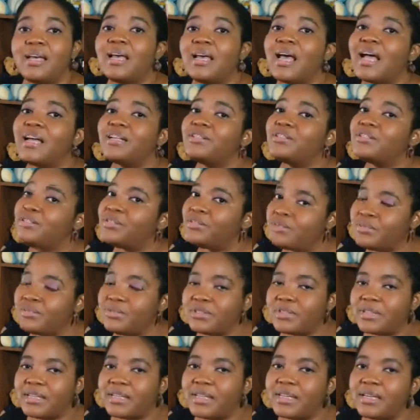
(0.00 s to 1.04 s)
And
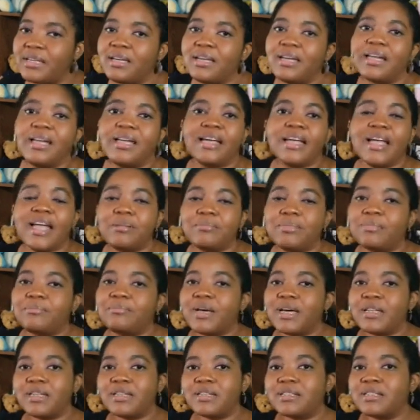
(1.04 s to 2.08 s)
usually it can be
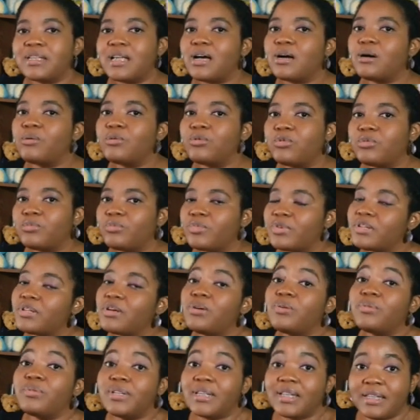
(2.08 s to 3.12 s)
managed at home
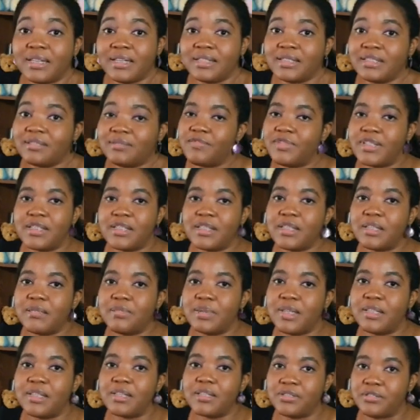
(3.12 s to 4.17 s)
without needing to visit the
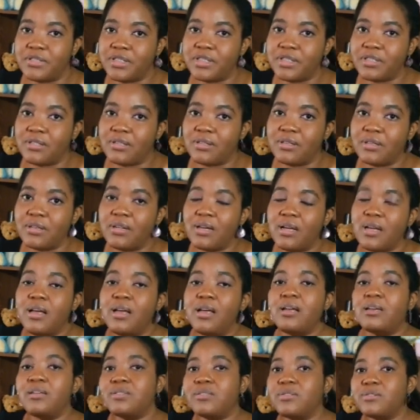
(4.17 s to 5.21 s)
pediatrician.
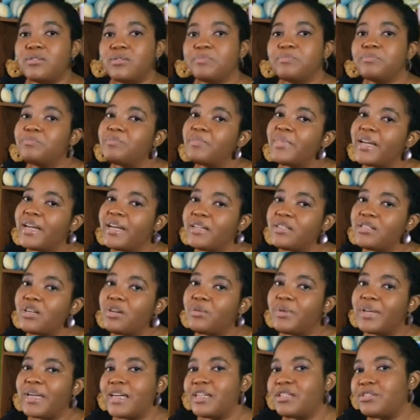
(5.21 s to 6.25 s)
So here's how we
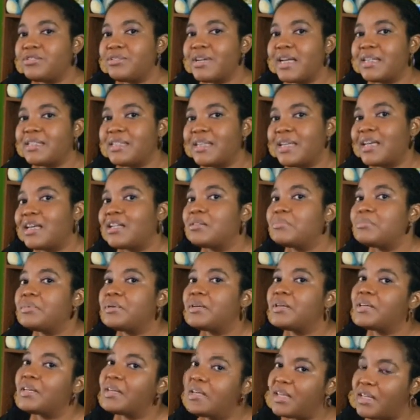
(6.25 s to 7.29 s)
can try to help
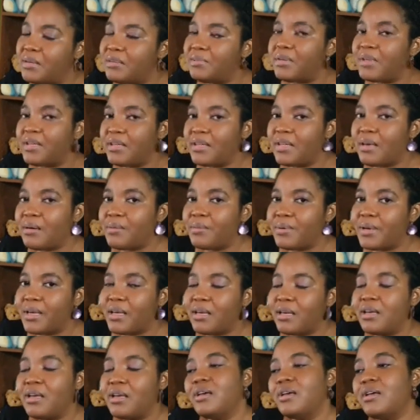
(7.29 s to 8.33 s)
keep it that way.
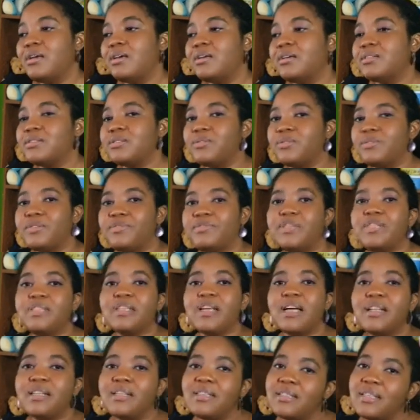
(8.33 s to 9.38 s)
So if your
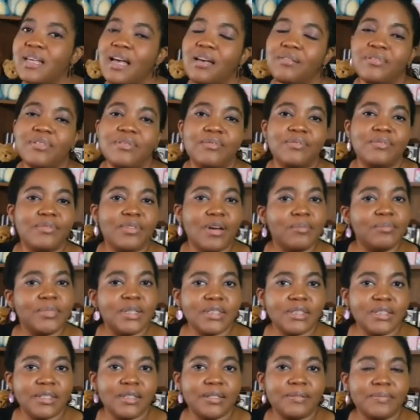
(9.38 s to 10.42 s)
child is having
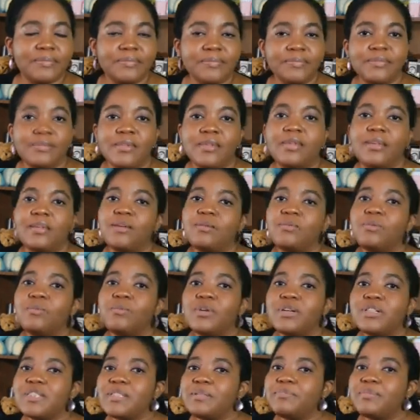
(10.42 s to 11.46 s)
vomiting, we
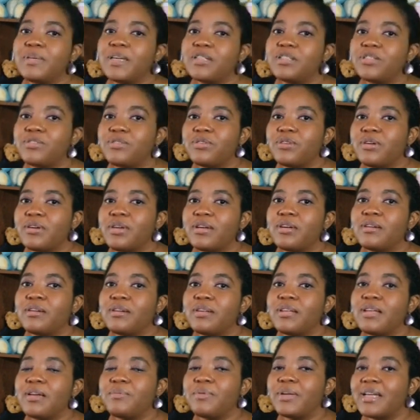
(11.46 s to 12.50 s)
want to make sure
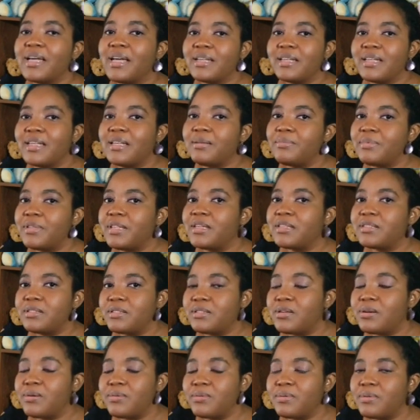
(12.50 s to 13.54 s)
that we can keep things
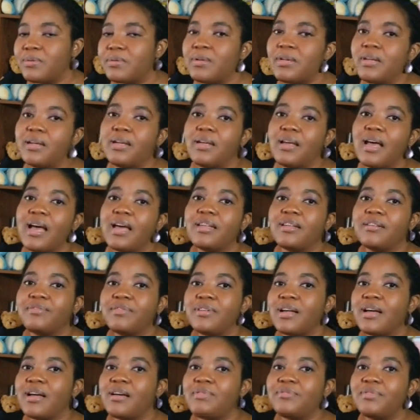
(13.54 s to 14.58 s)
down. And if they're
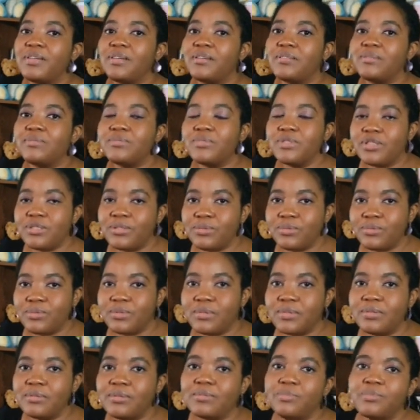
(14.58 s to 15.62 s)
having loose
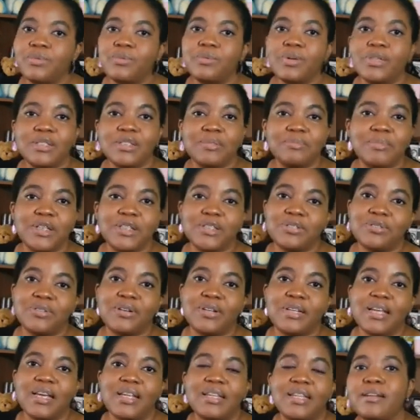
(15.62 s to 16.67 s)
stool, we want to make sure
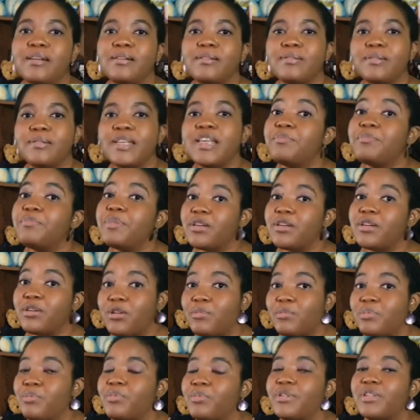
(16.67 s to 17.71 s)
that they're keeping
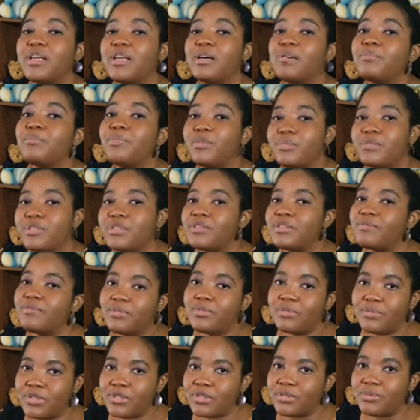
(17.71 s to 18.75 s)
up with the amount of loose
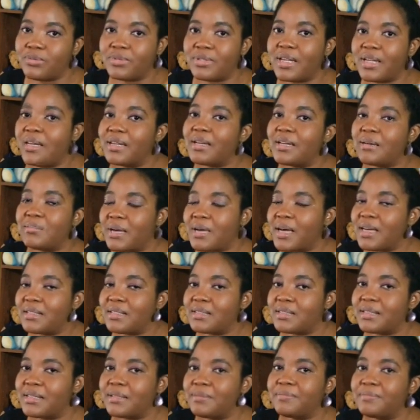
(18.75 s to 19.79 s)
stool that they're
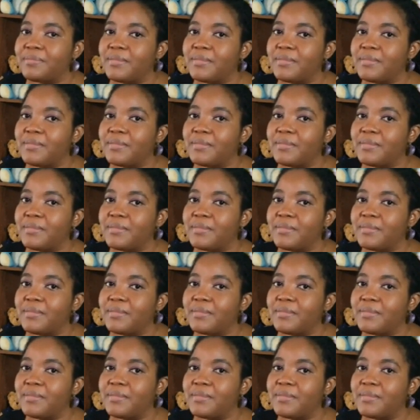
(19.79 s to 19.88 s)
passing.